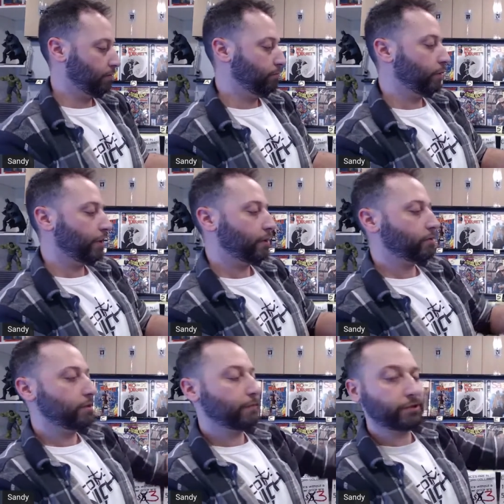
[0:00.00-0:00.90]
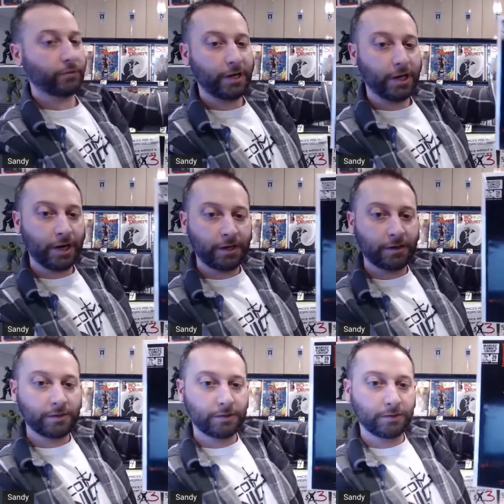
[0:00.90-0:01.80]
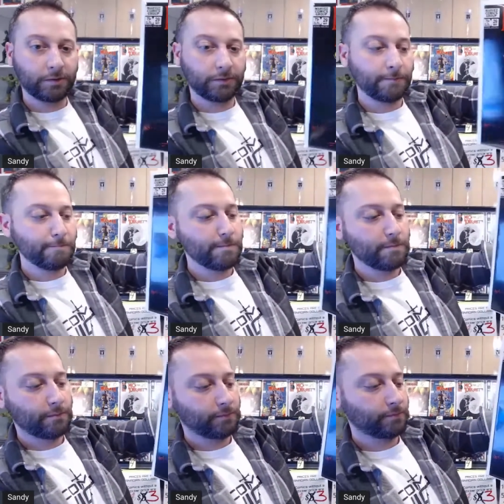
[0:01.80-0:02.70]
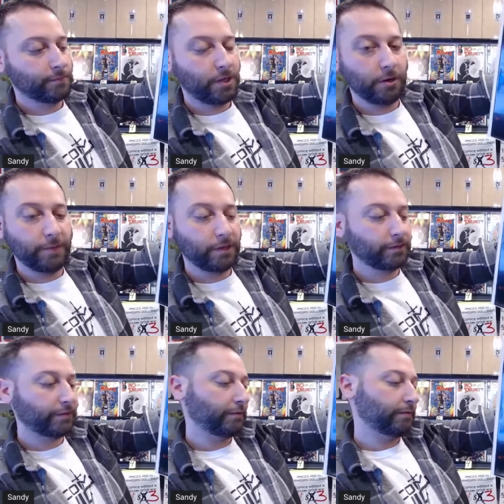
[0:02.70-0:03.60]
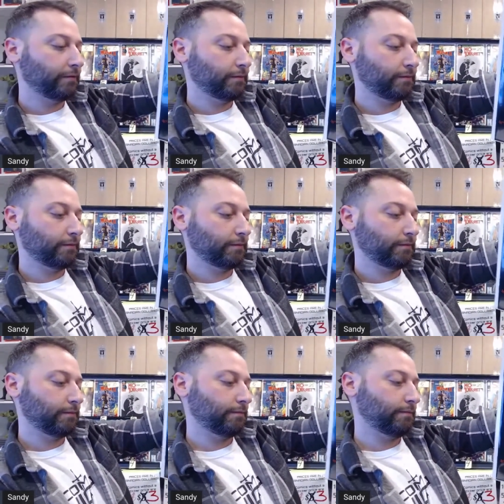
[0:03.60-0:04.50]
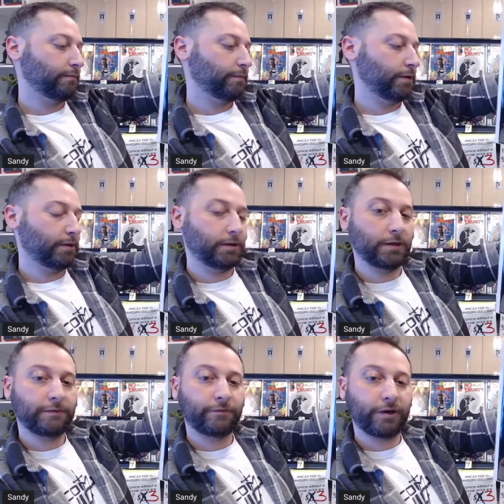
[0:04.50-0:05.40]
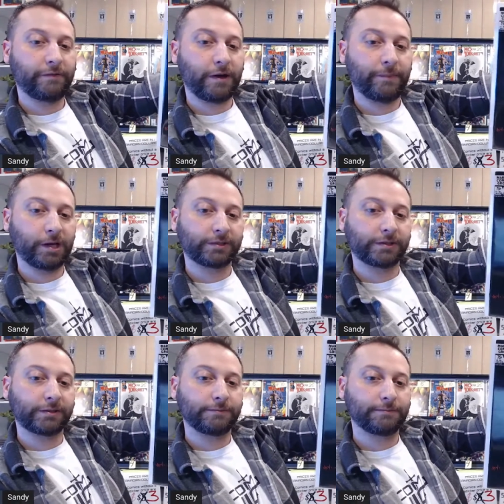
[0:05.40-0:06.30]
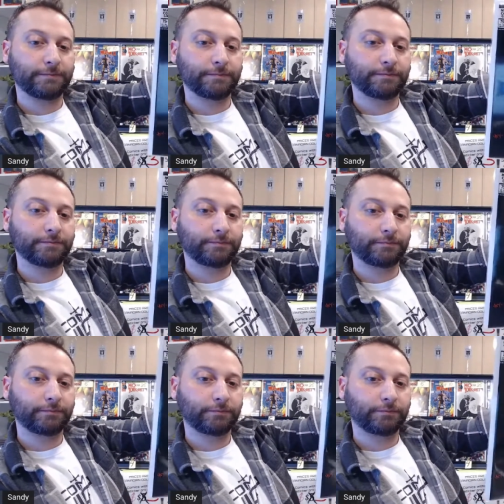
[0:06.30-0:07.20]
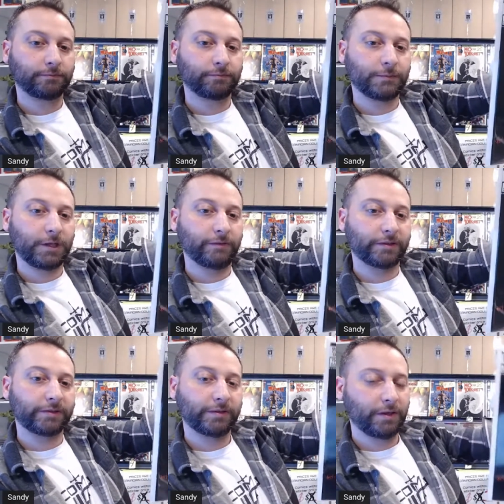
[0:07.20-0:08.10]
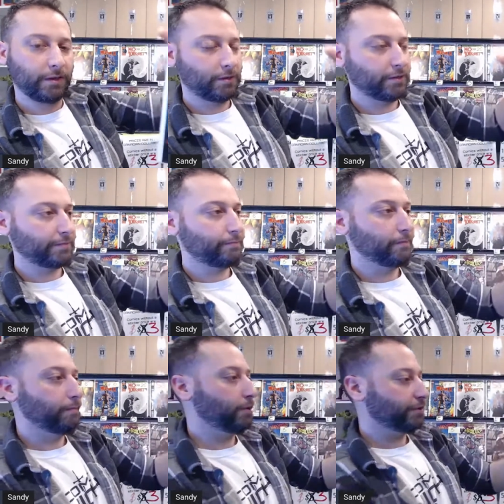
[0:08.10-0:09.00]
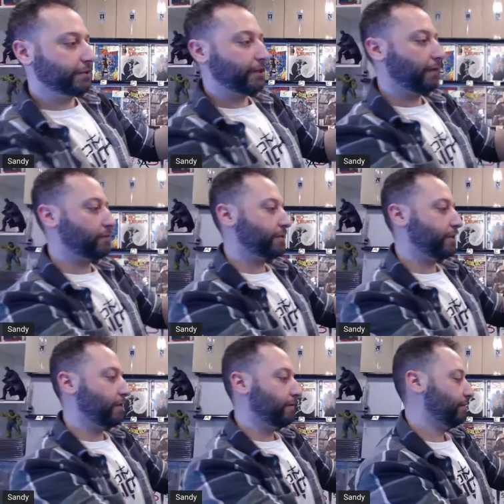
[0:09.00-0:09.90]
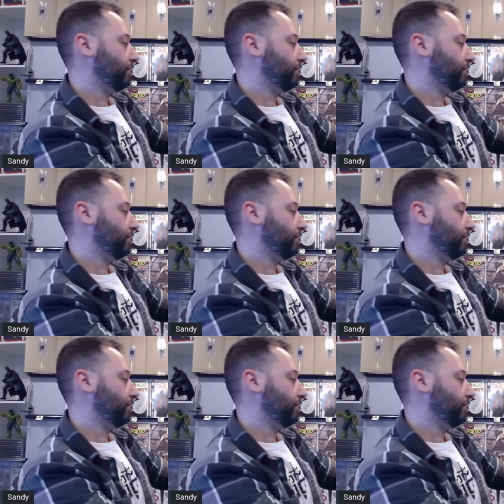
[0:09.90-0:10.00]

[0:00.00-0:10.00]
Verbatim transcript: Moon Knight issue number 29, near mint, uh, 45 bucks. Love this. This Bill Sienkiewicz stuff,